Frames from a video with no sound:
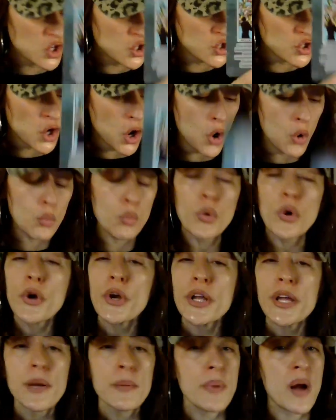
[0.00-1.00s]
Don't
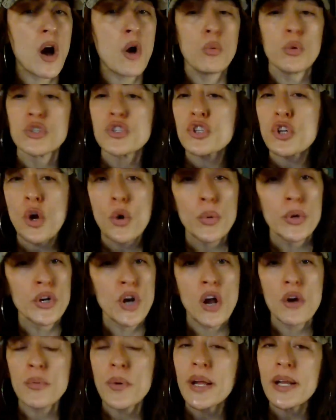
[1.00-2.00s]
worry about what's going
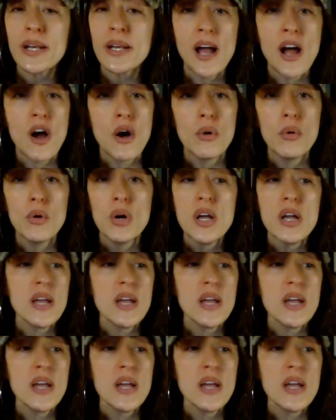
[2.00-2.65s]
on right now.